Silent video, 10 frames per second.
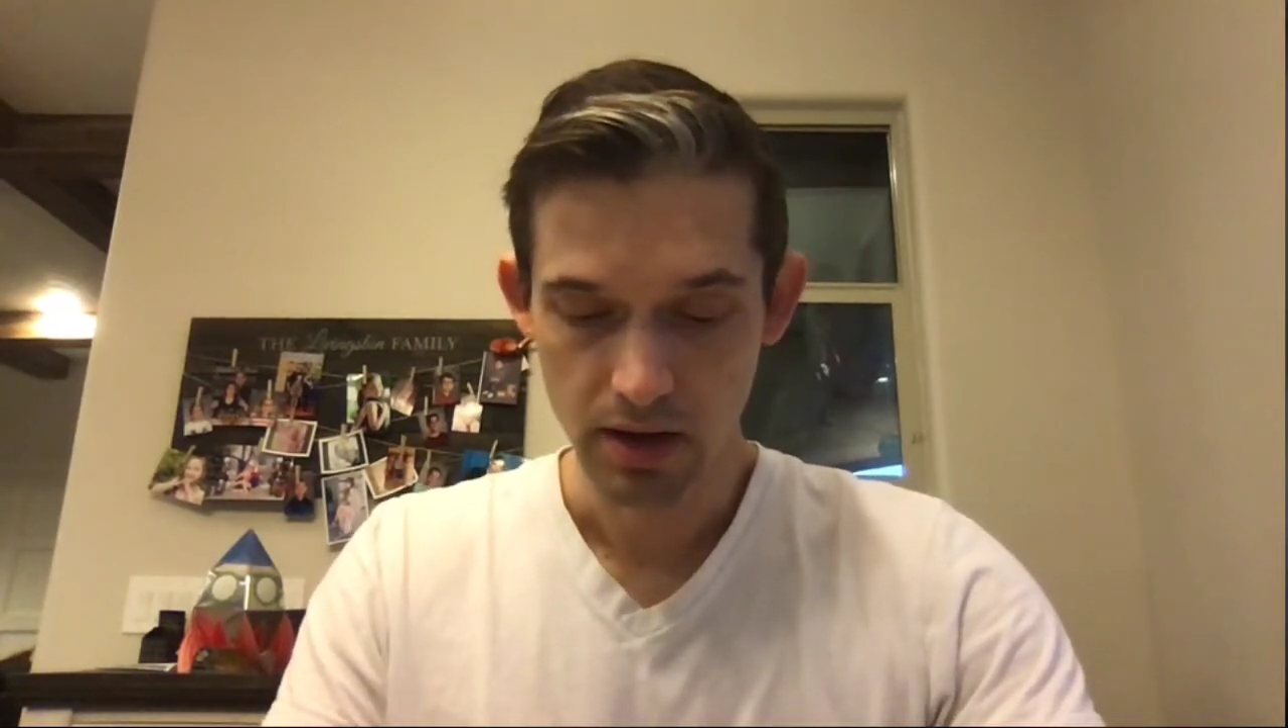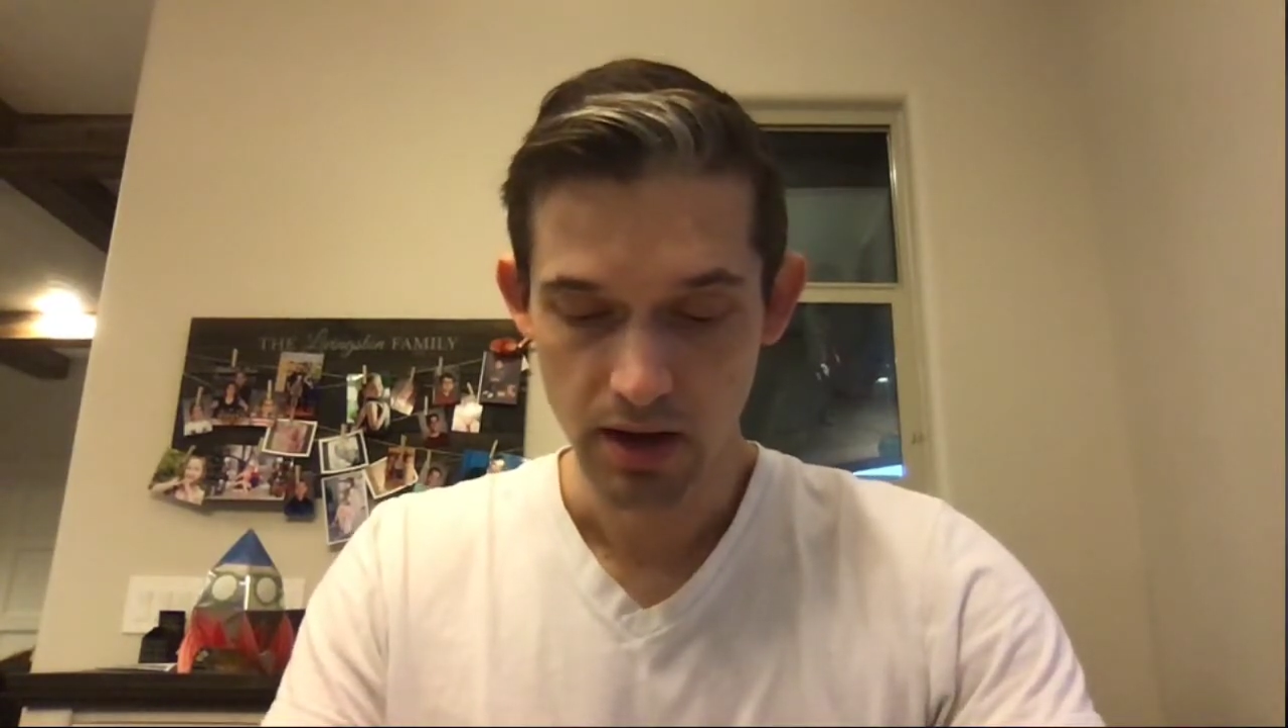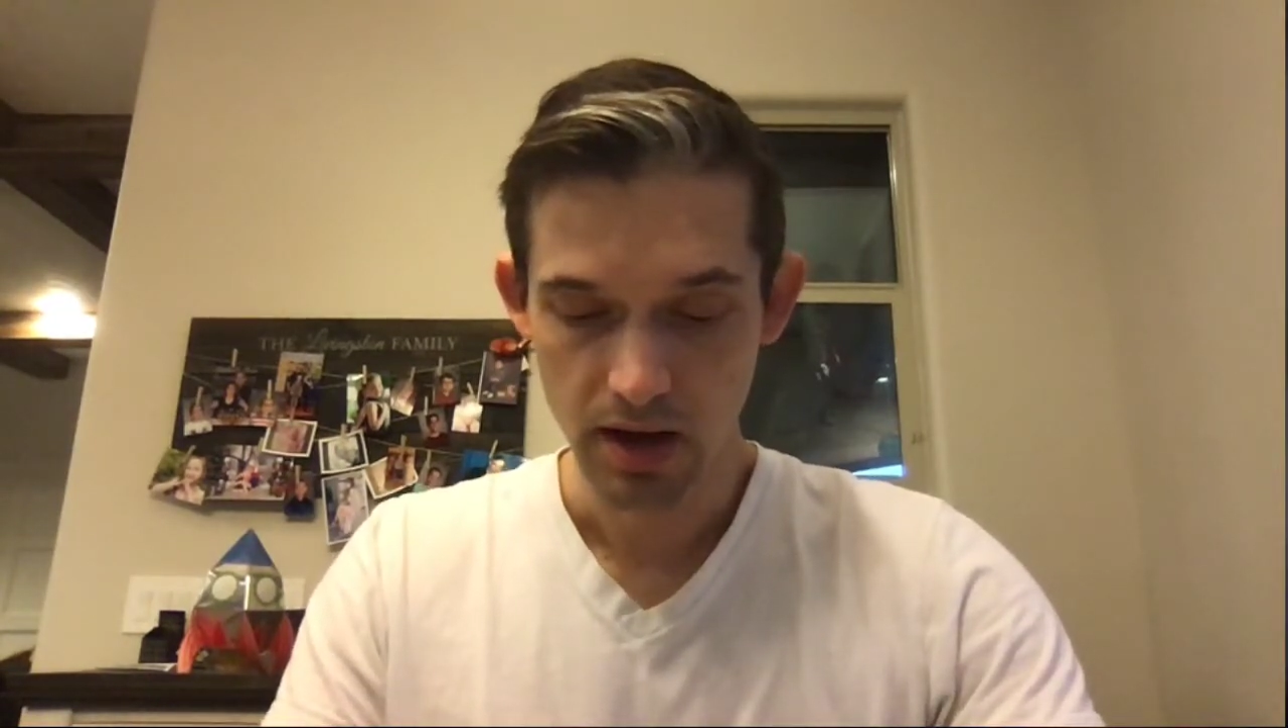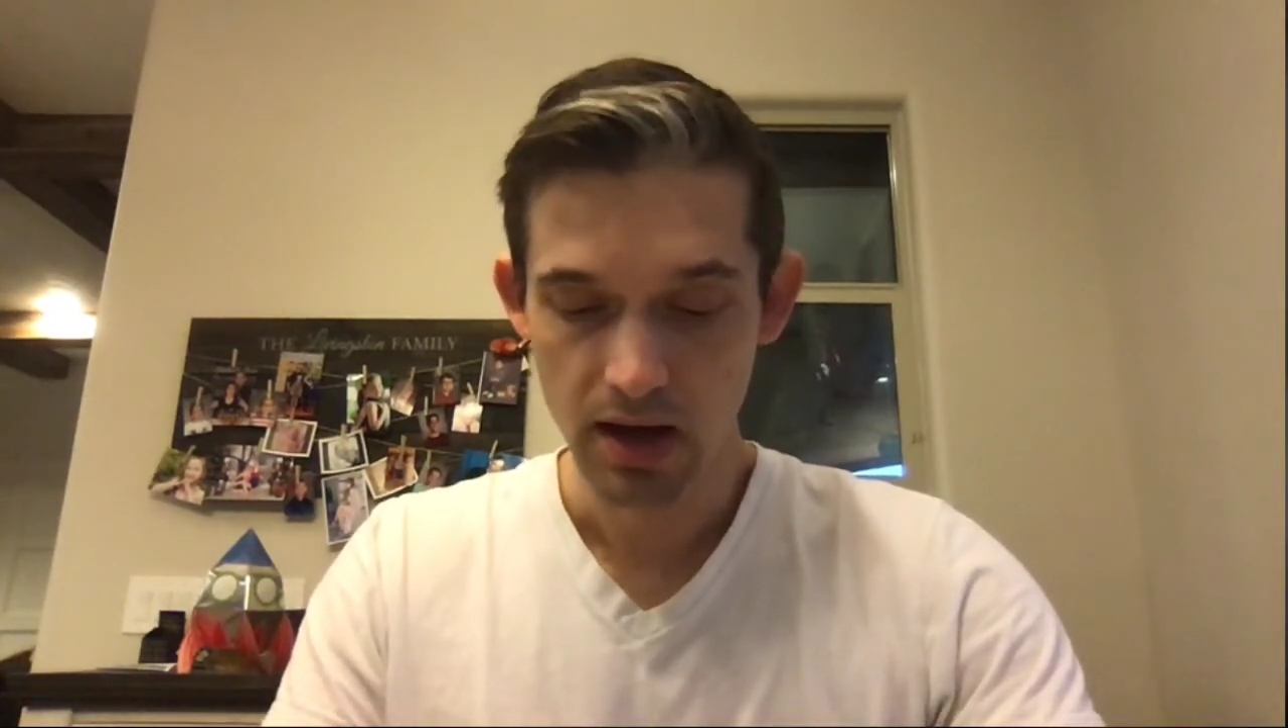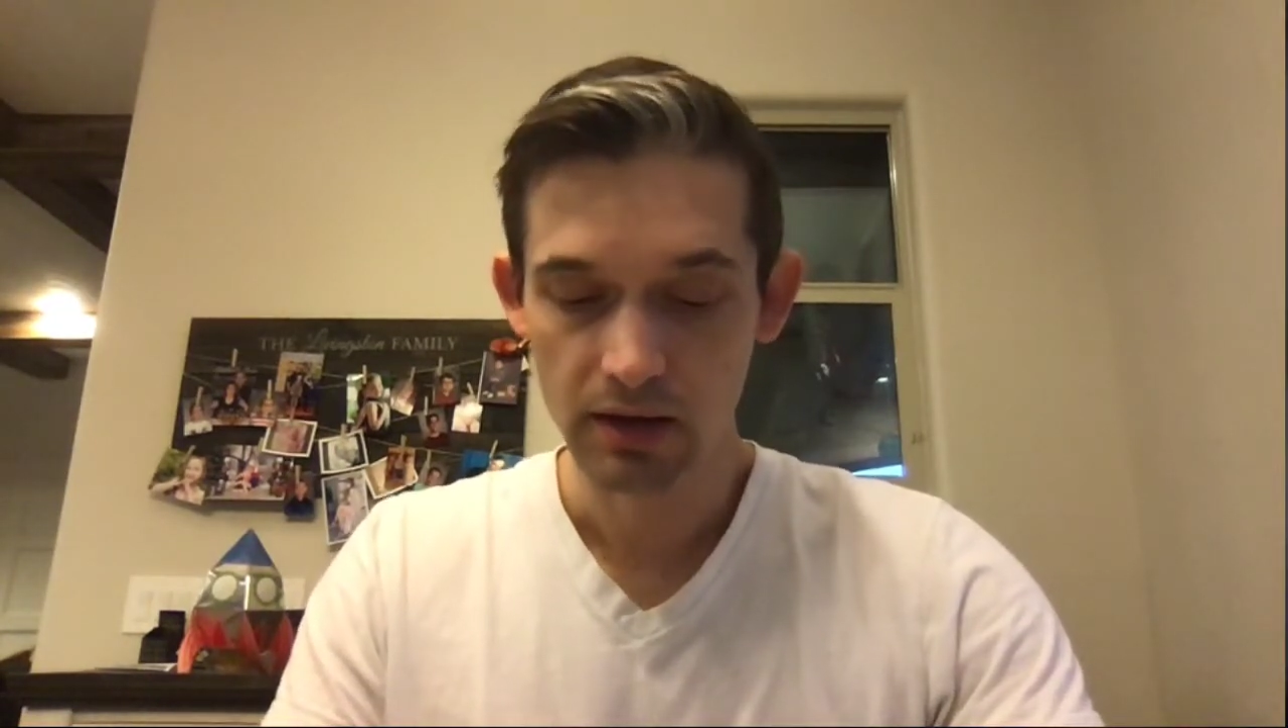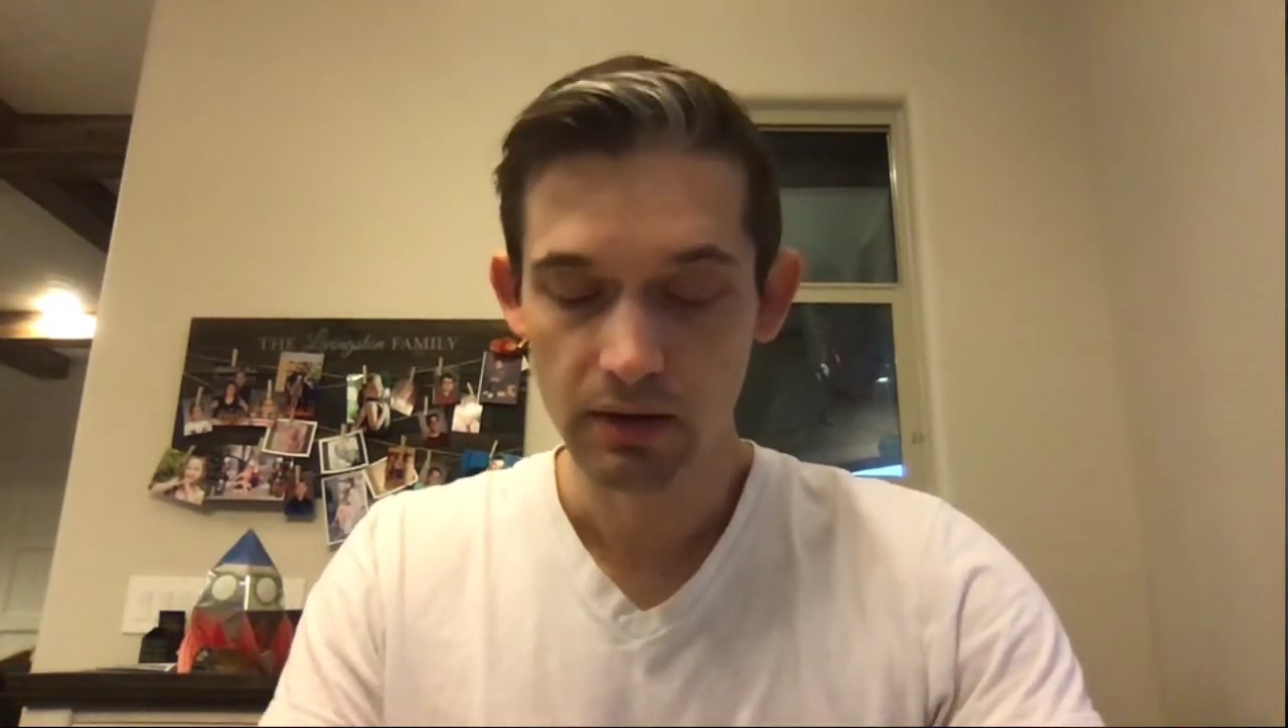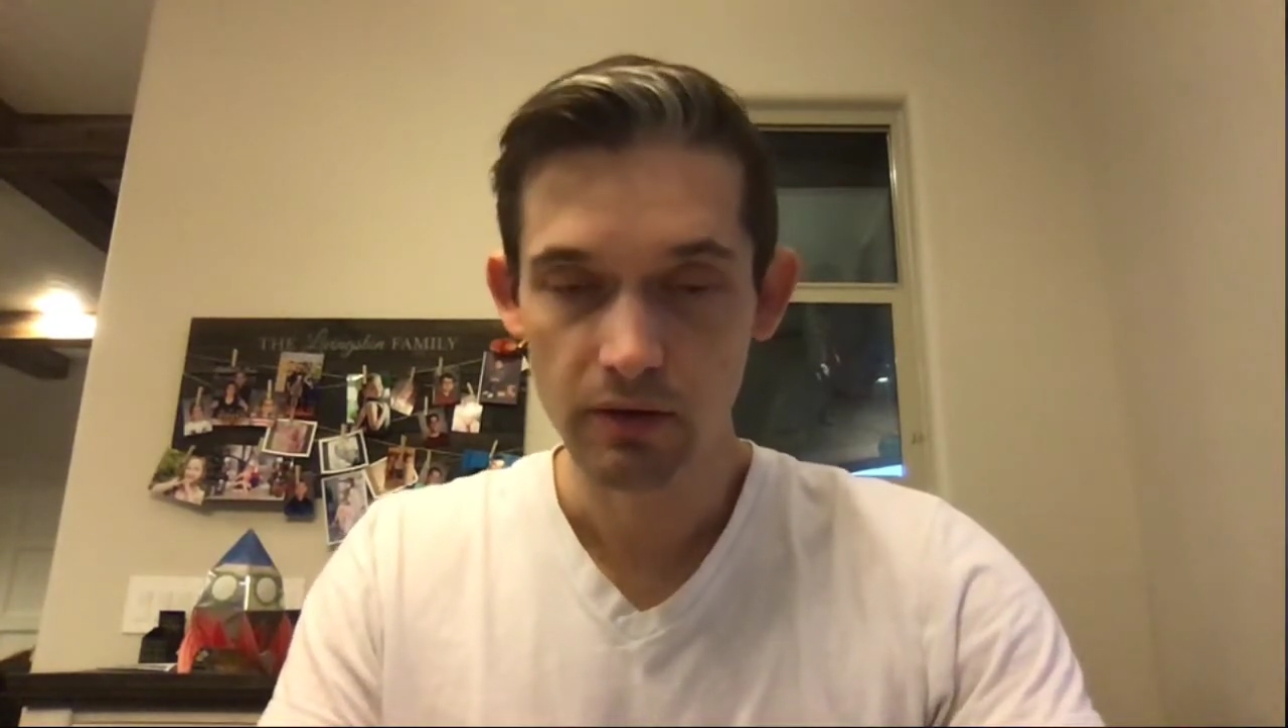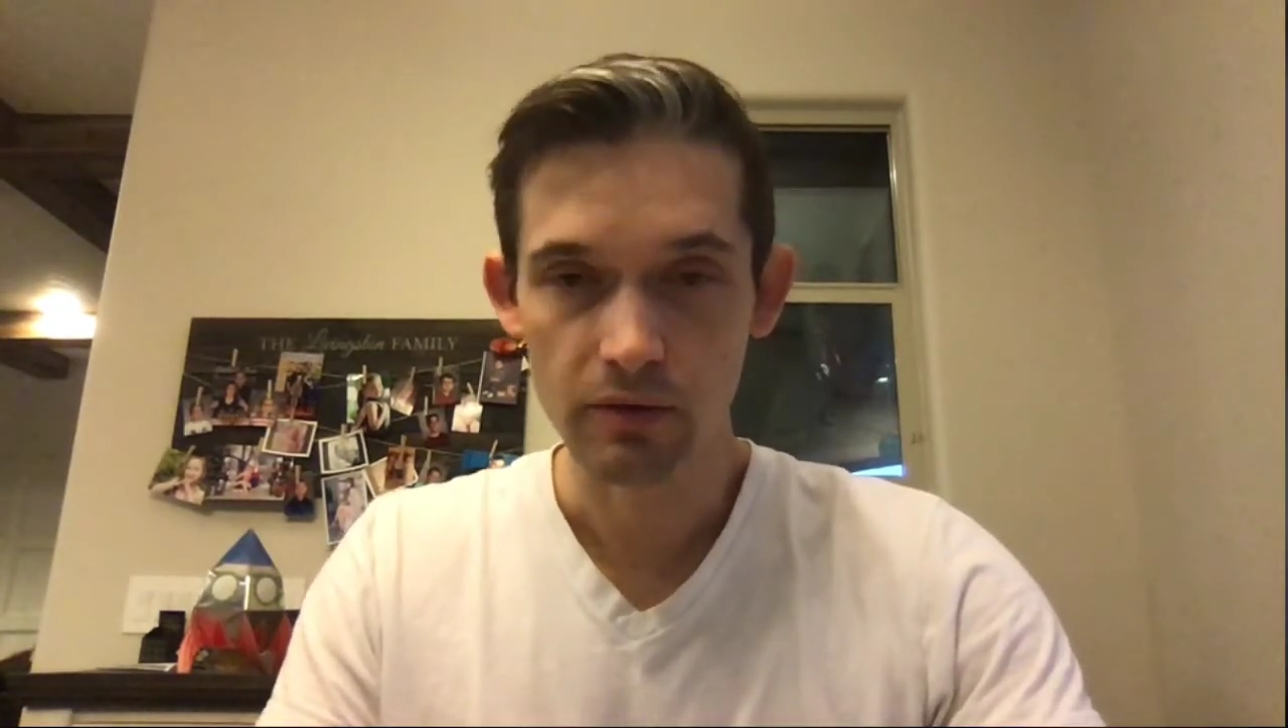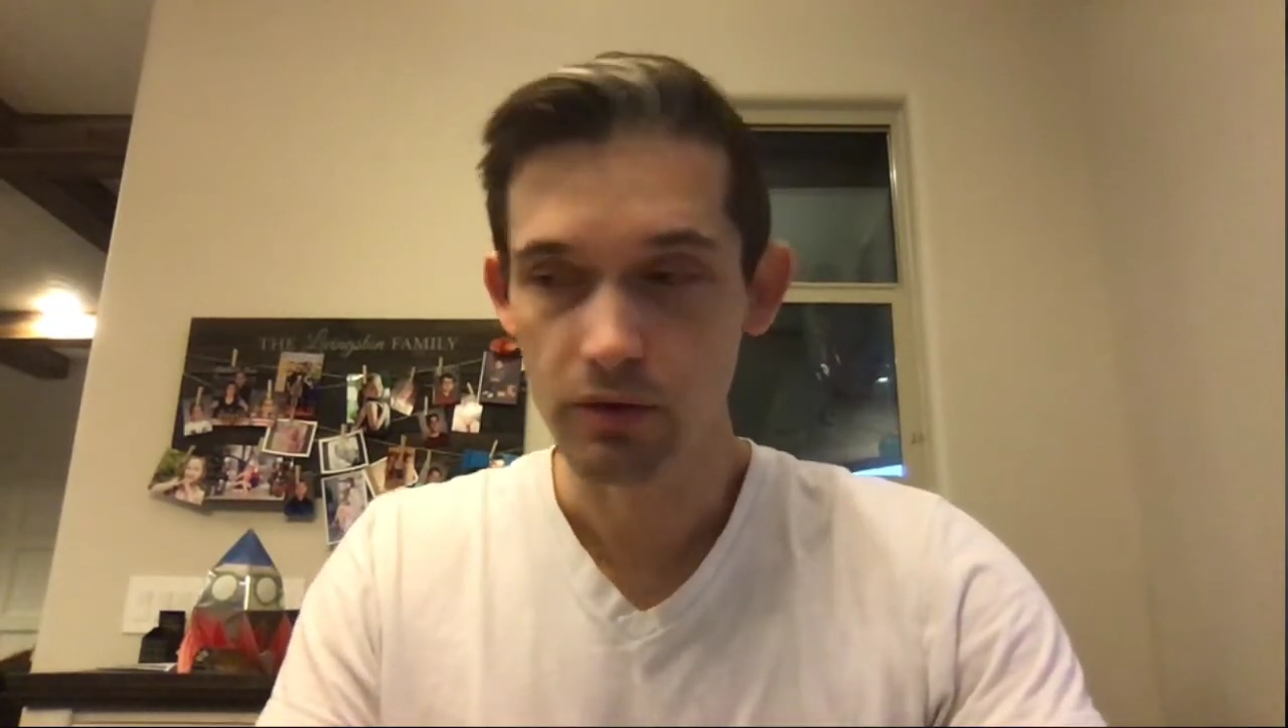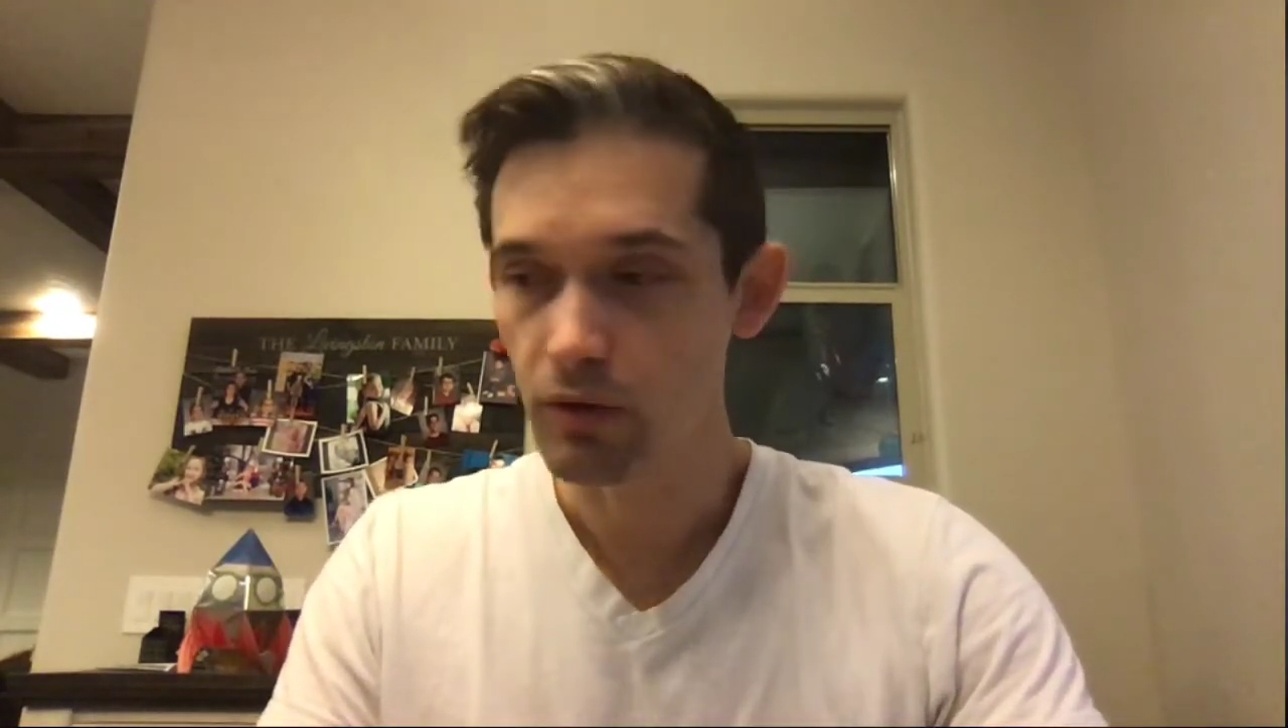8
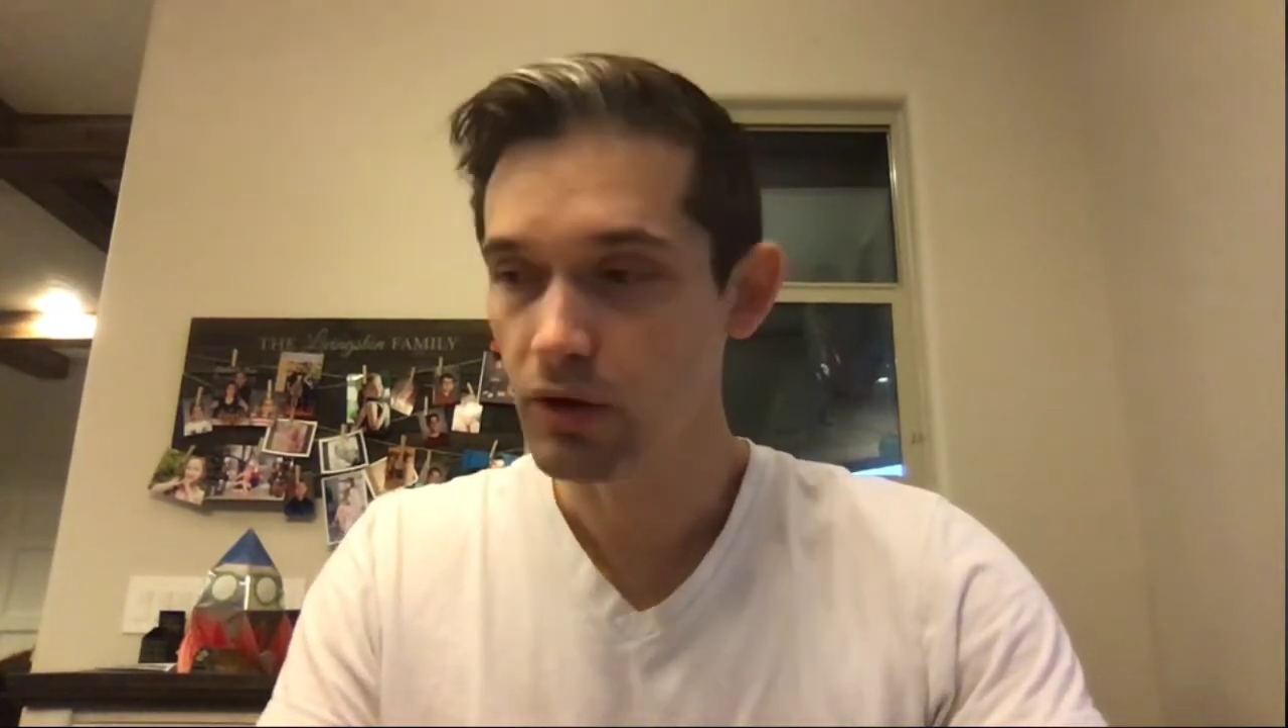through